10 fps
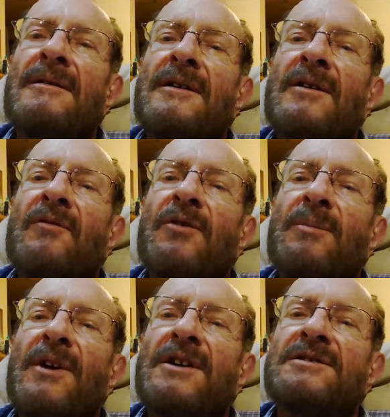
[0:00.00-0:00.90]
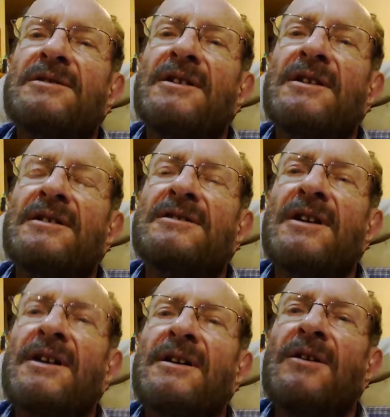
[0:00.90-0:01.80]
The information that is
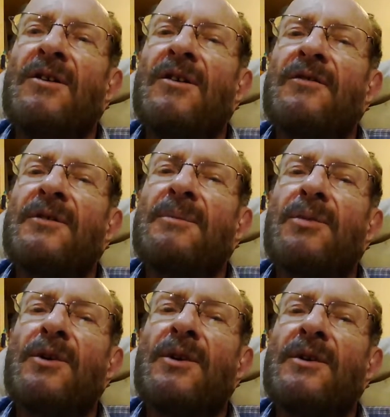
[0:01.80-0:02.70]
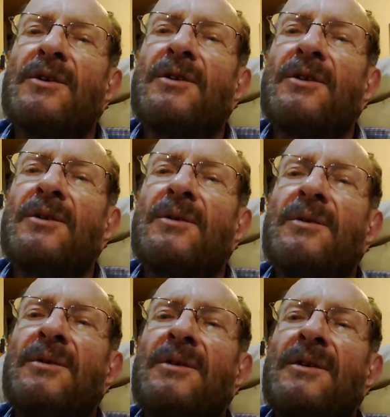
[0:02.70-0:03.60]
taken off and put onto
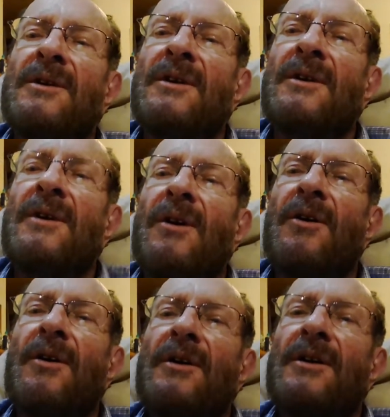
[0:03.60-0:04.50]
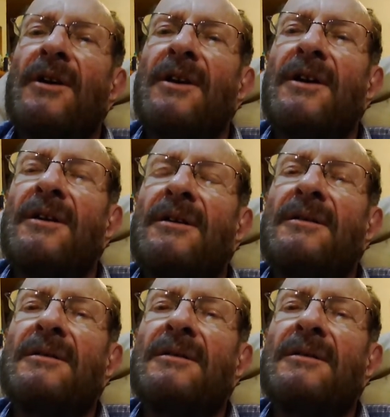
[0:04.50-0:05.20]
RNA